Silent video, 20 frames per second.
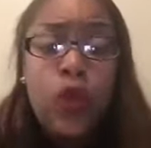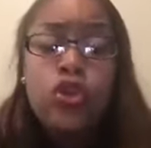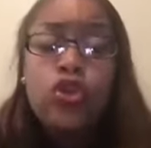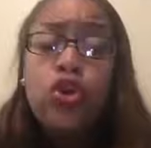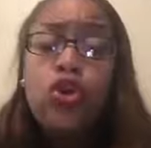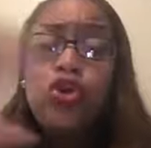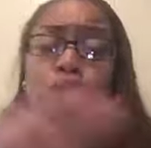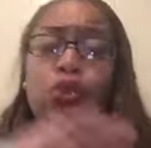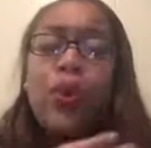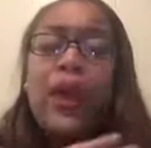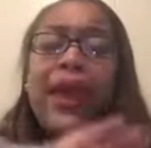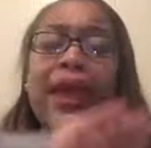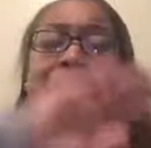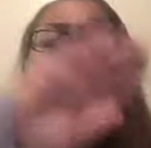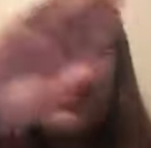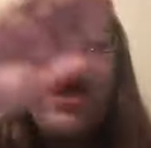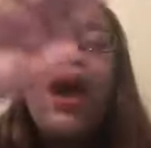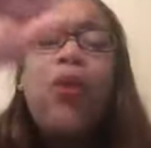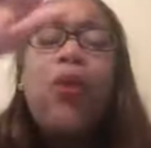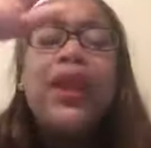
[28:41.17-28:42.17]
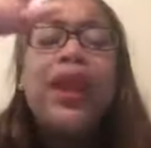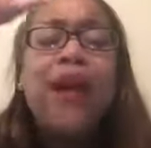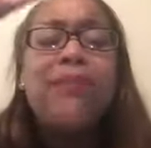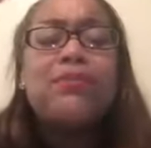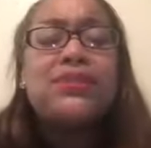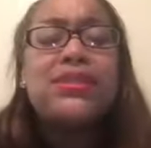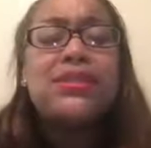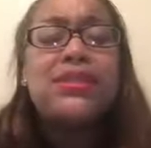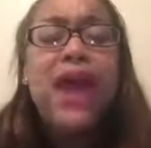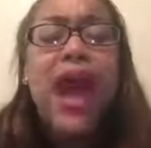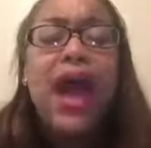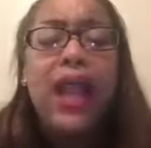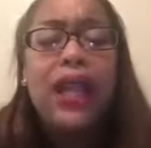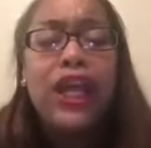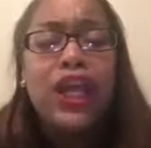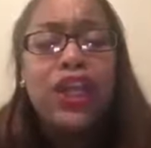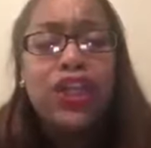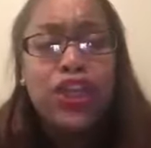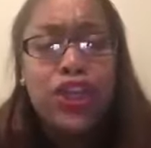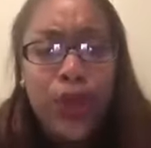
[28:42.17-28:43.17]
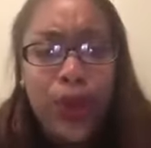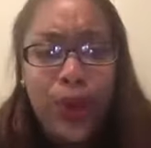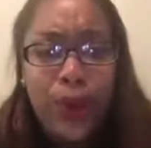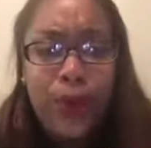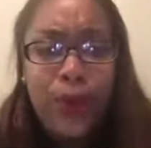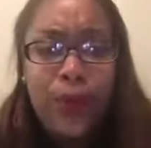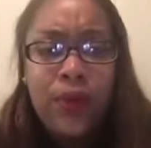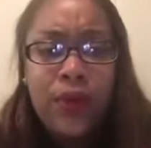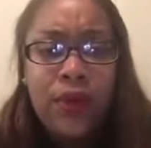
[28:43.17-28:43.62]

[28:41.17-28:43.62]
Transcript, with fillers: Do you hear what I'm telling you?